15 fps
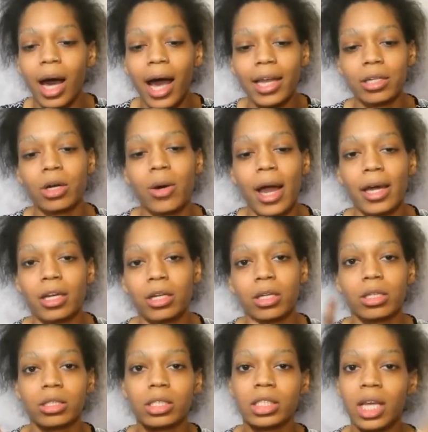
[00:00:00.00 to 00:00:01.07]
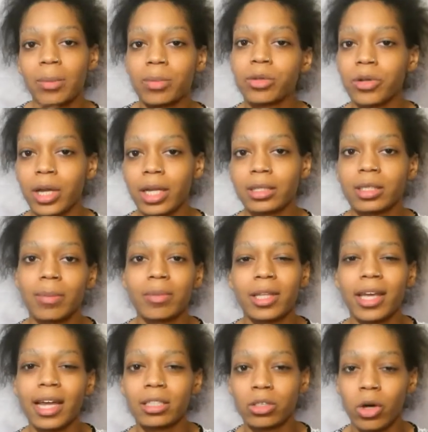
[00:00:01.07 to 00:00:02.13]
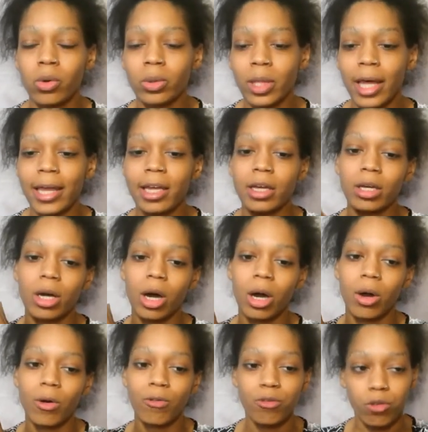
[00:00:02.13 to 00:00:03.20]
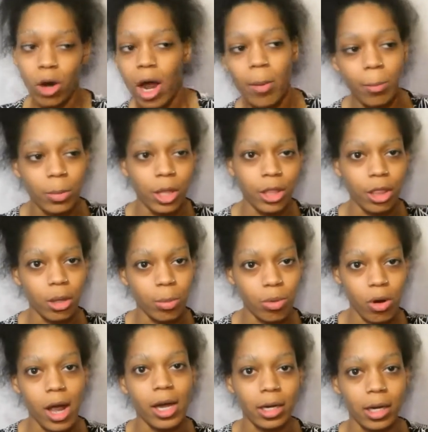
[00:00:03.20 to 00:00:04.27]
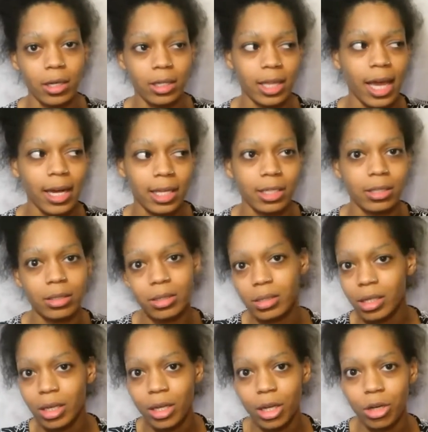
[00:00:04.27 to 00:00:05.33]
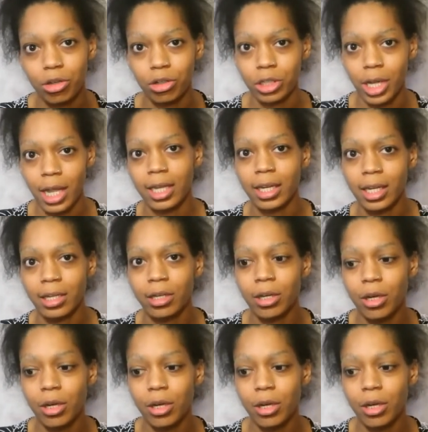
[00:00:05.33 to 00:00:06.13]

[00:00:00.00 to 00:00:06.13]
I know how to separate something I don't like from the product that is created